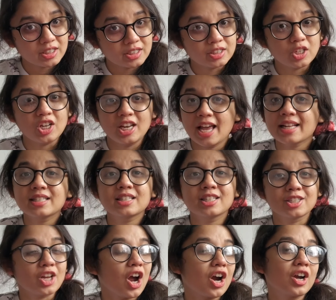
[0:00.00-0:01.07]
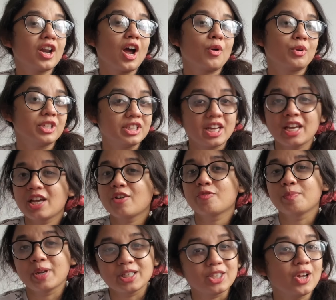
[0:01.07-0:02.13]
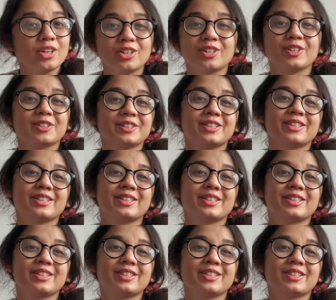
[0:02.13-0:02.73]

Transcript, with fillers: So let's start our day of McDonald's.